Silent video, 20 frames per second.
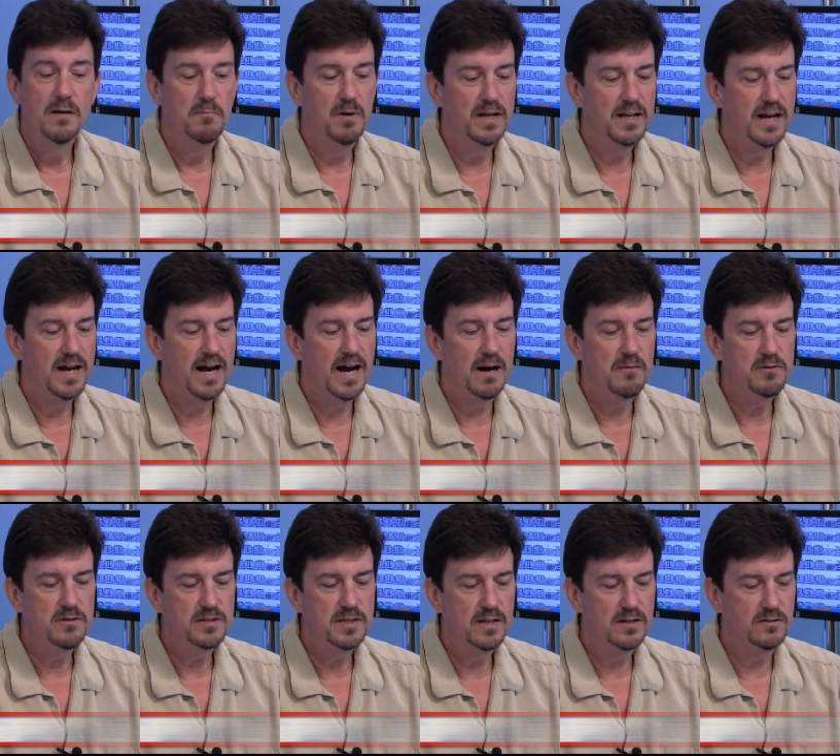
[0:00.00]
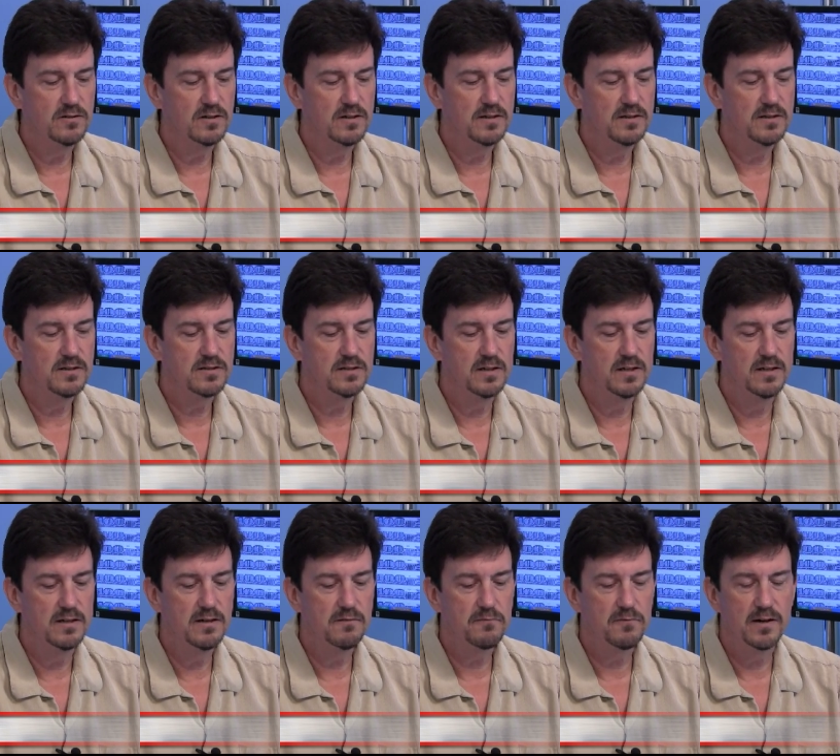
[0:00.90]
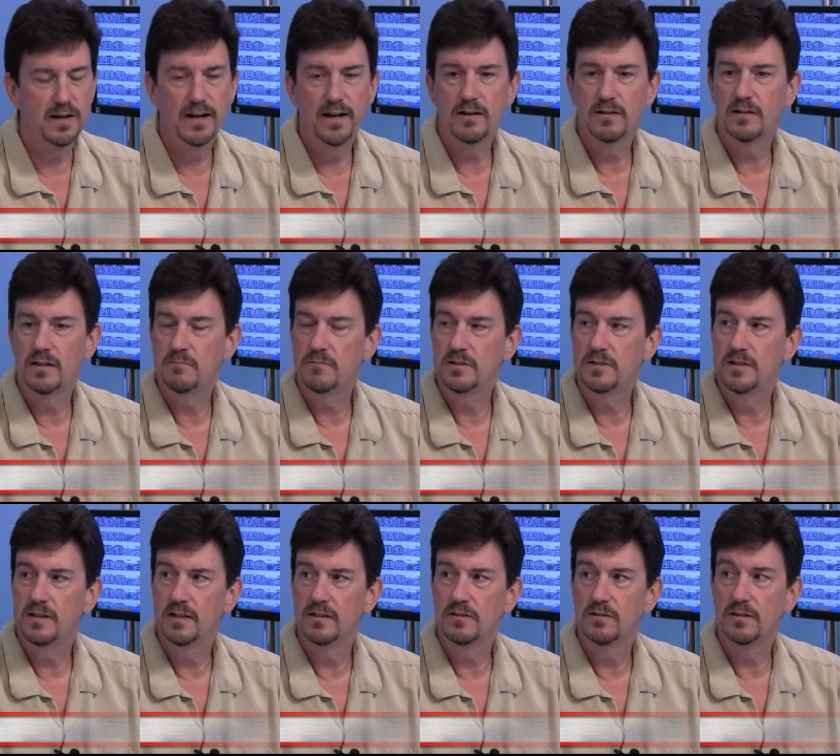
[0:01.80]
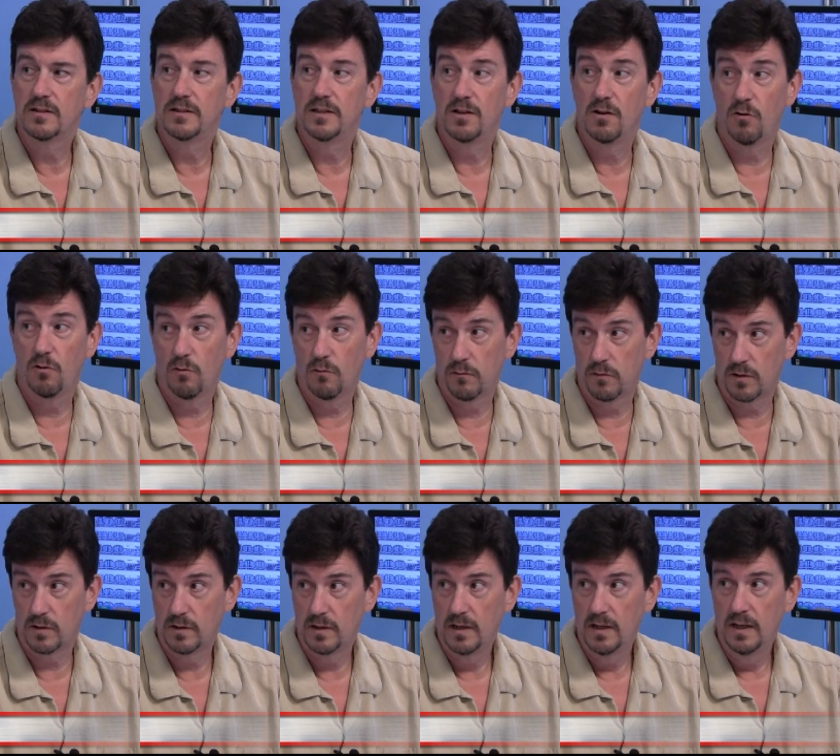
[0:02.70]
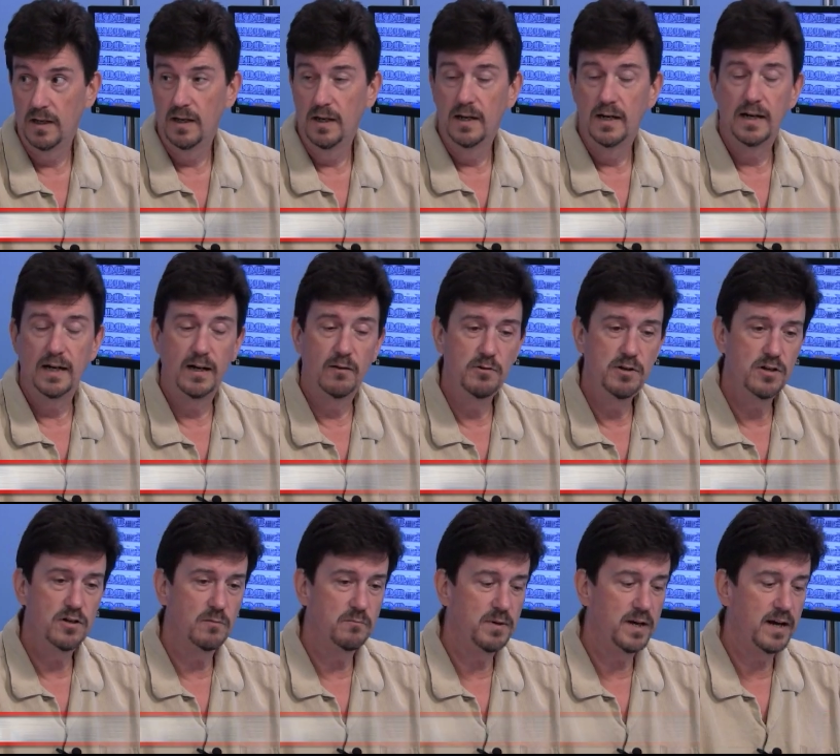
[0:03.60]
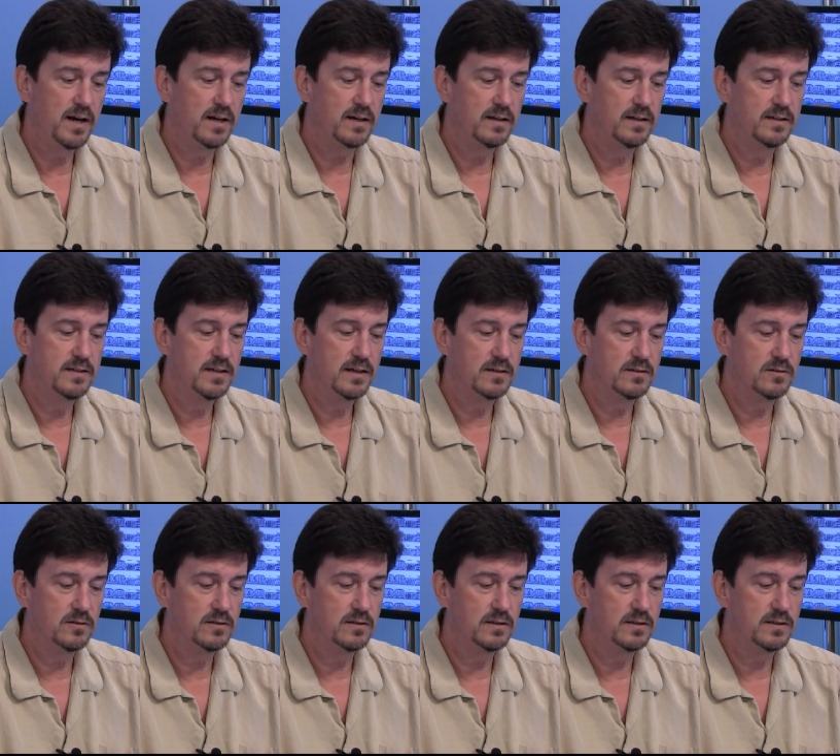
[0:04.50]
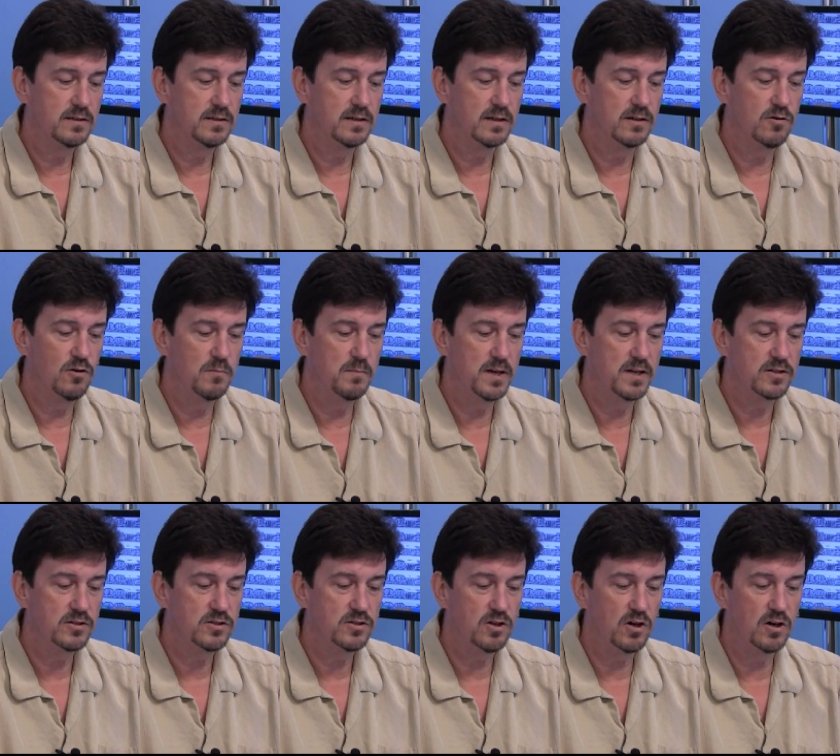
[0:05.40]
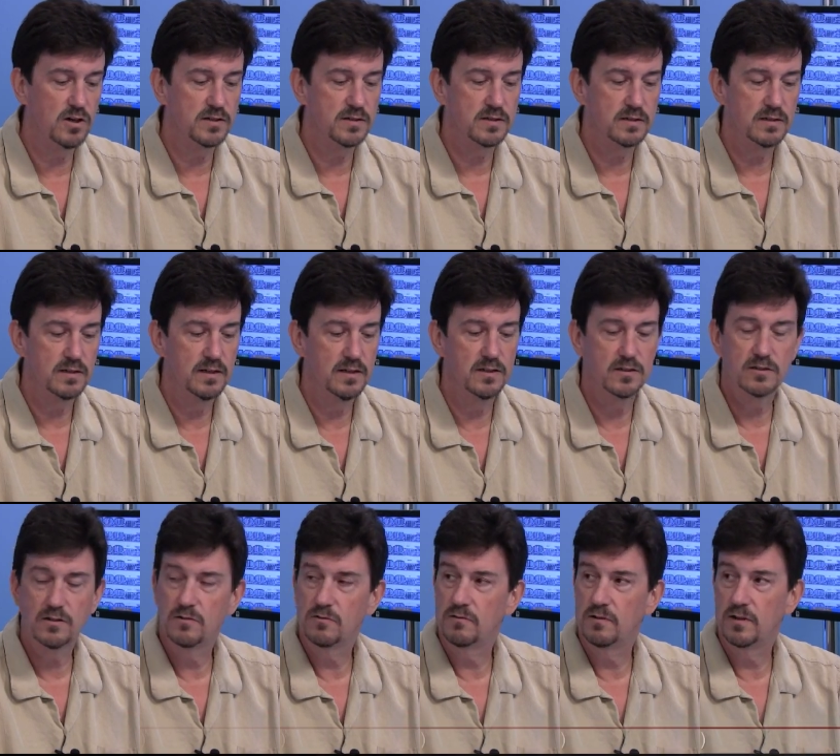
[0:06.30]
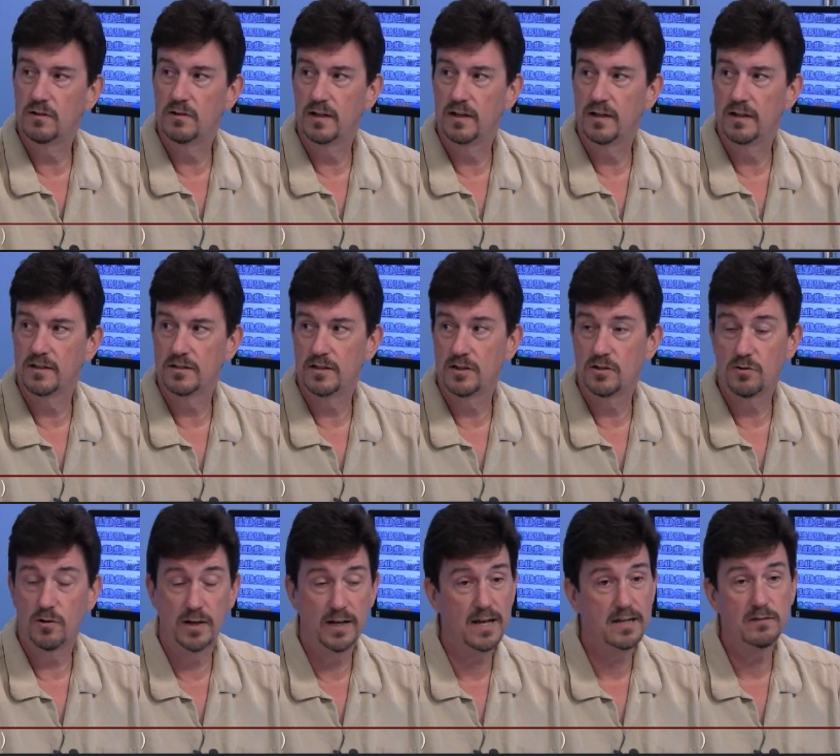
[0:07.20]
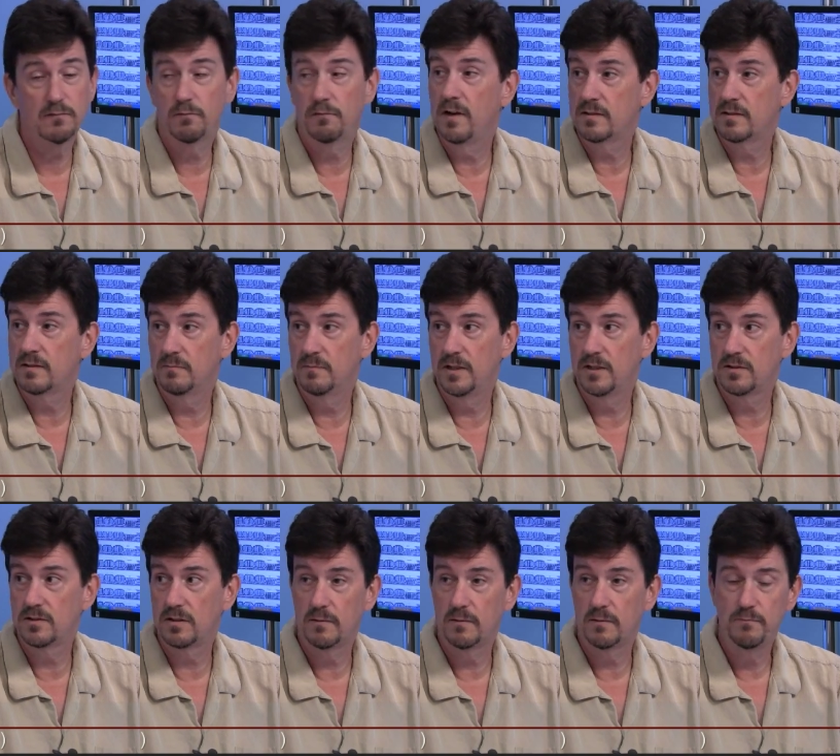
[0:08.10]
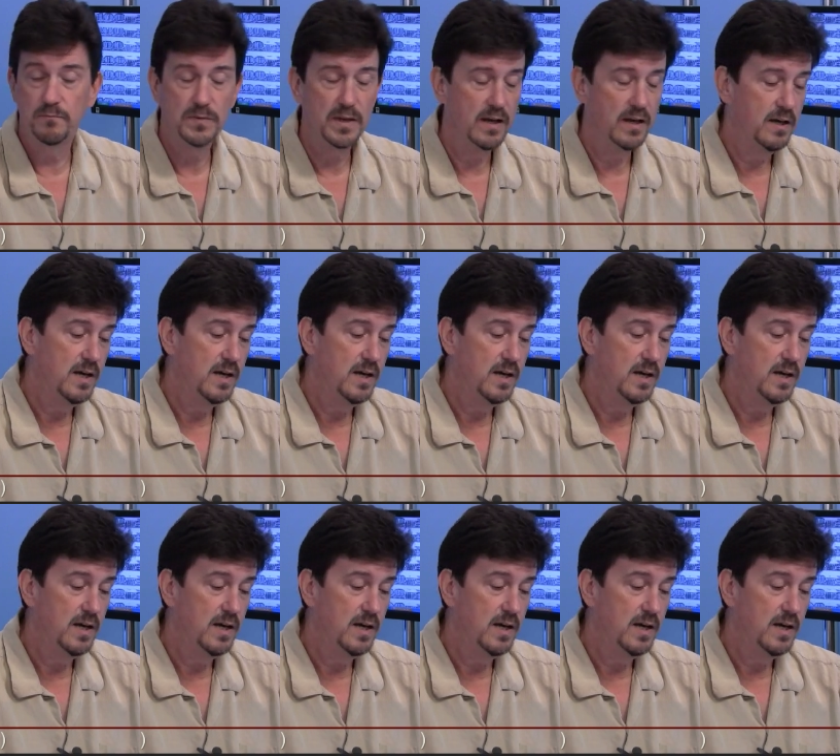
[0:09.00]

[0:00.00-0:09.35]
But I'm going to take a look at this in a different angle. I'm going to take a look at the over. When you go back and take a look at Gomez starts in his career against Detroit, he hasn't faced him this year.